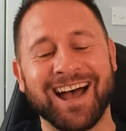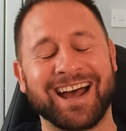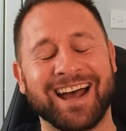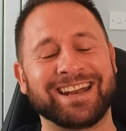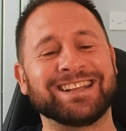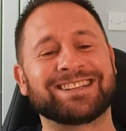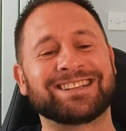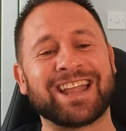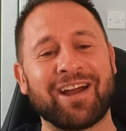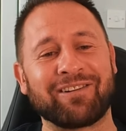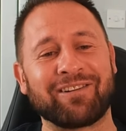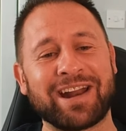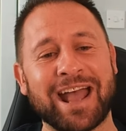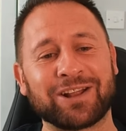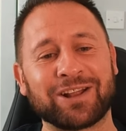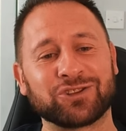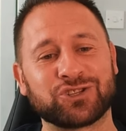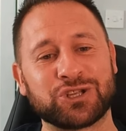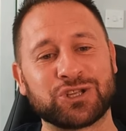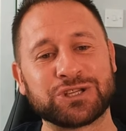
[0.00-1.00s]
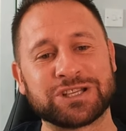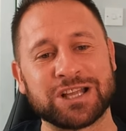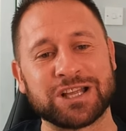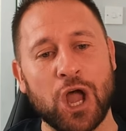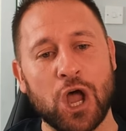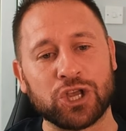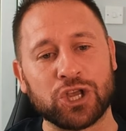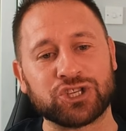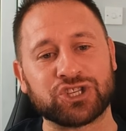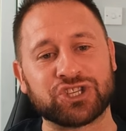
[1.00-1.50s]
And in Darren Anderson's
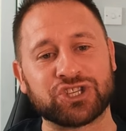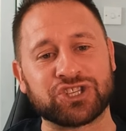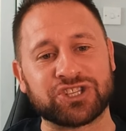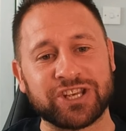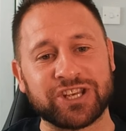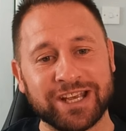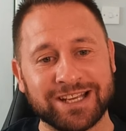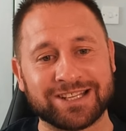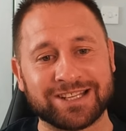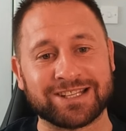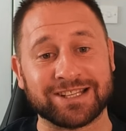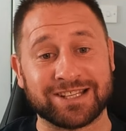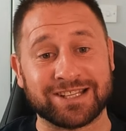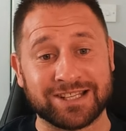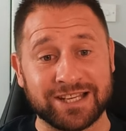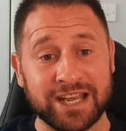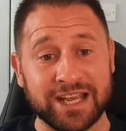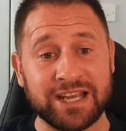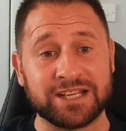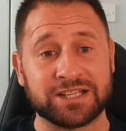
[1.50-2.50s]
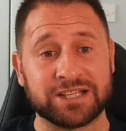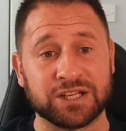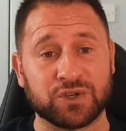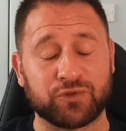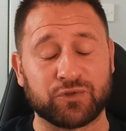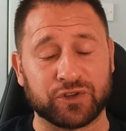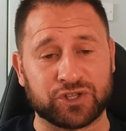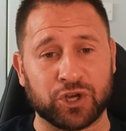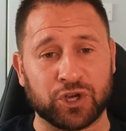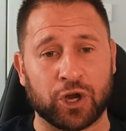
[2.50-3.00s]
last six
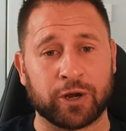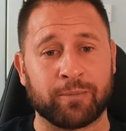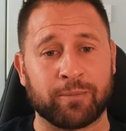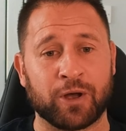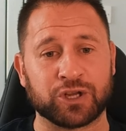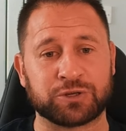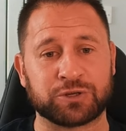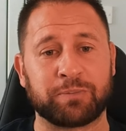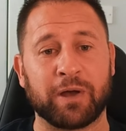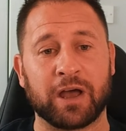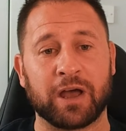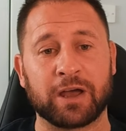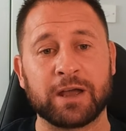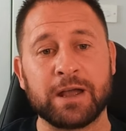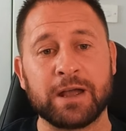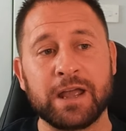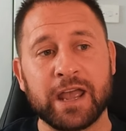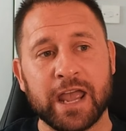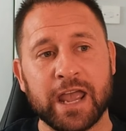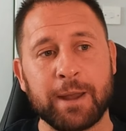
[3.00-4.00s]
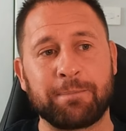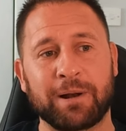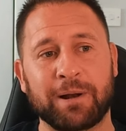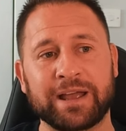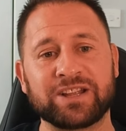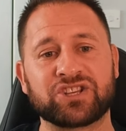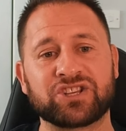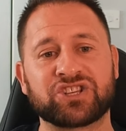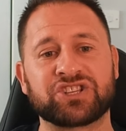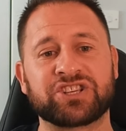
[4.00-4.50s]
seasons for Tottenham Hotspur, he
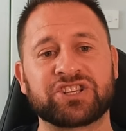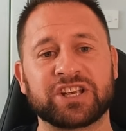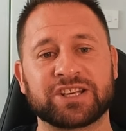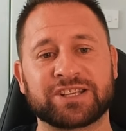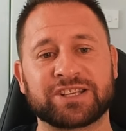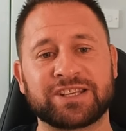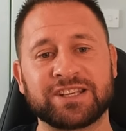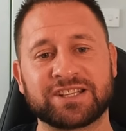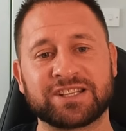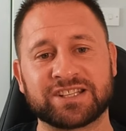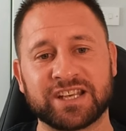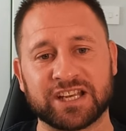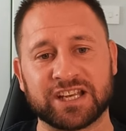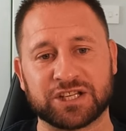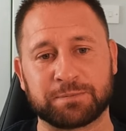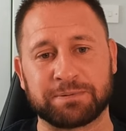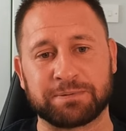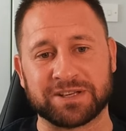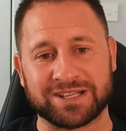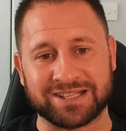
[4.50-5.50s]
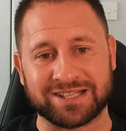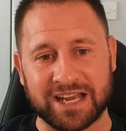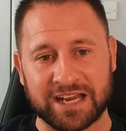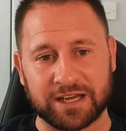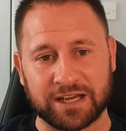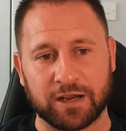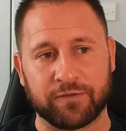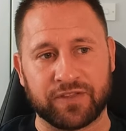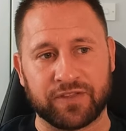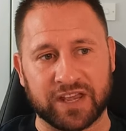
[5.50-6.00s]
played
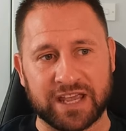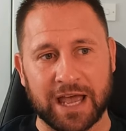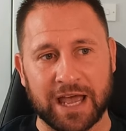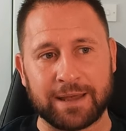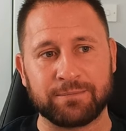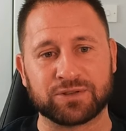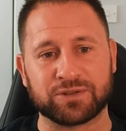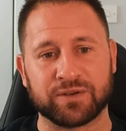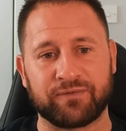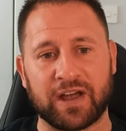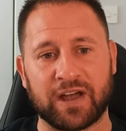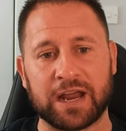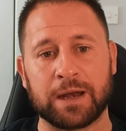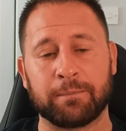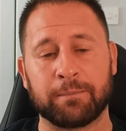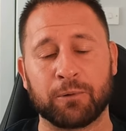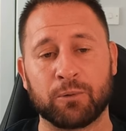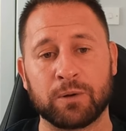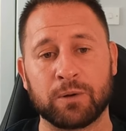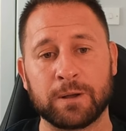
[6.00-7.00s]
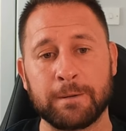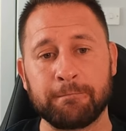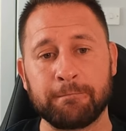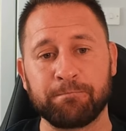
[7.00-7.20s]
66% of the games available.